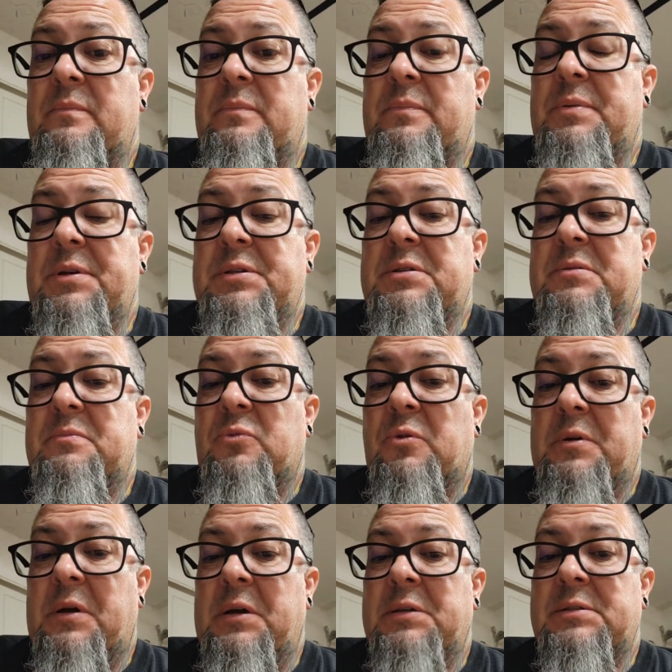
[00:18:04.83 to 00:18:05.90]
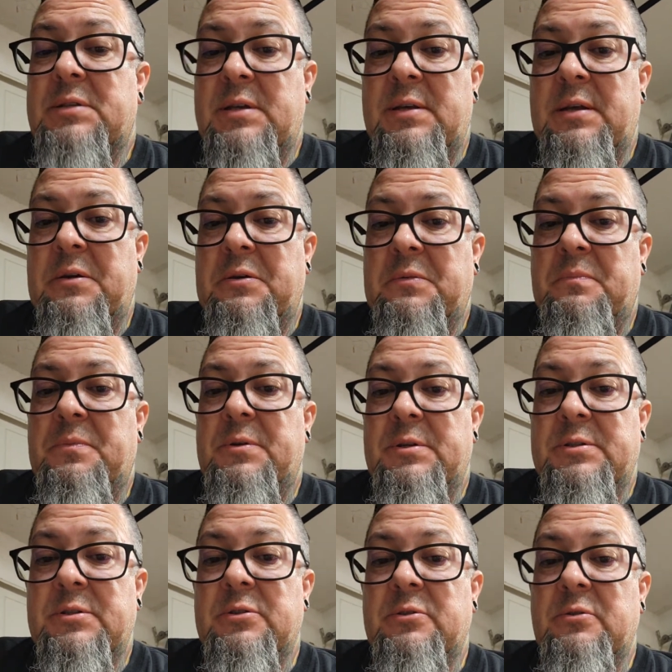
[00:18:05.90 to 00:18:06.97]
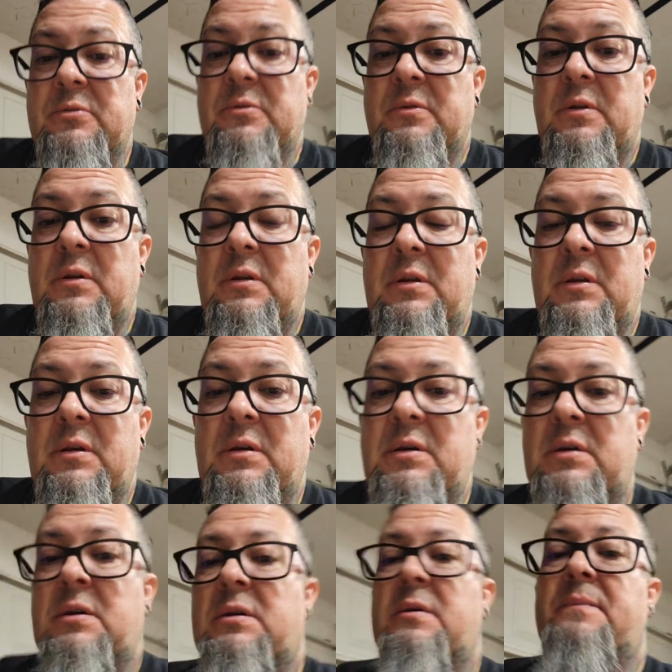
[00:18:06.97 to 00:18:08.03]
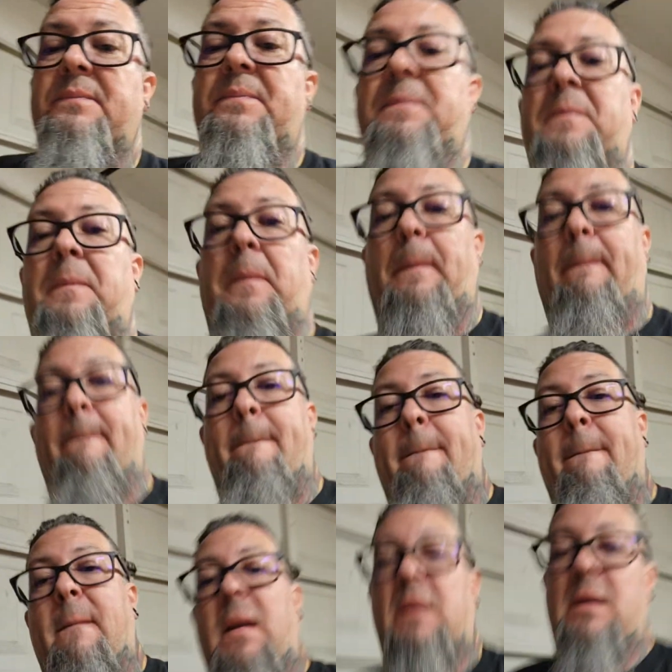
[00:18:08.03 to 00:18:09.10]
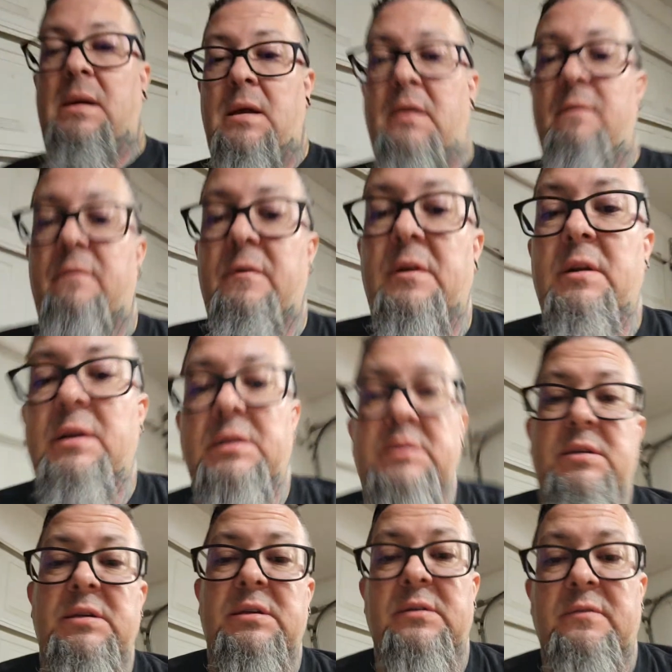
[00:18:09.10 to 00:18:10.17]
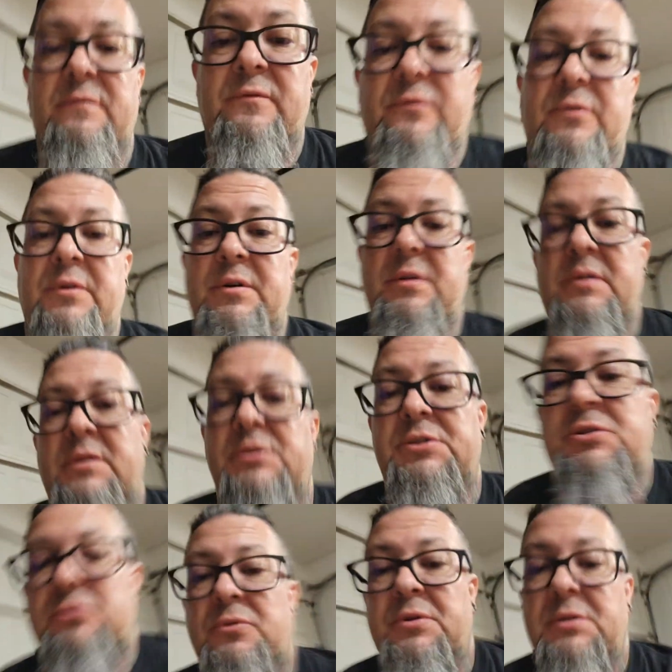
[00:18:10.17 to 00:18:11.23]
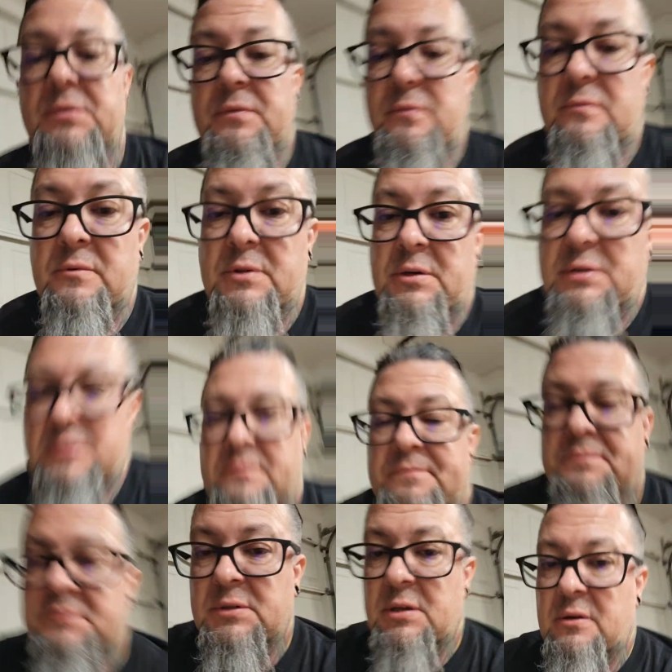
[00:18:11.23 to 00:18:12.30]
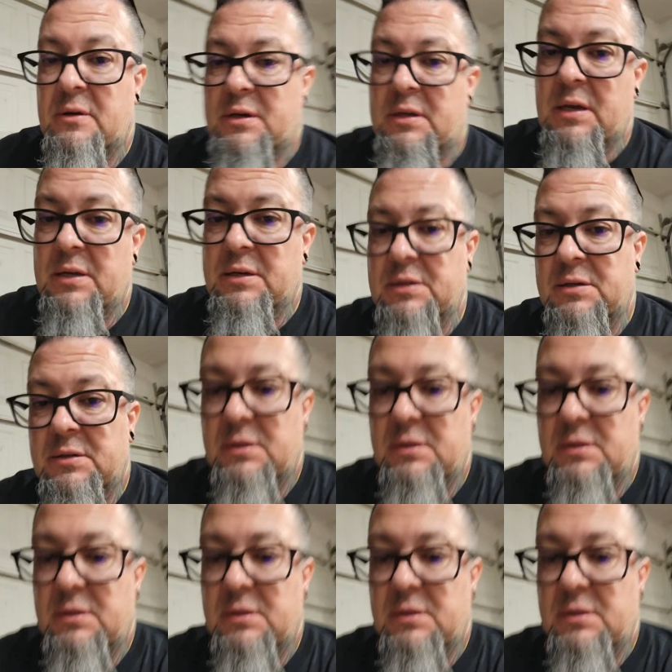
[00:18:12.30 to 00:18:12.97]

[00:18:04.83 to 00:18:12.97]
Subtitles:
put some more content out pretty soon. I have an idea for a short where, you know, I kind of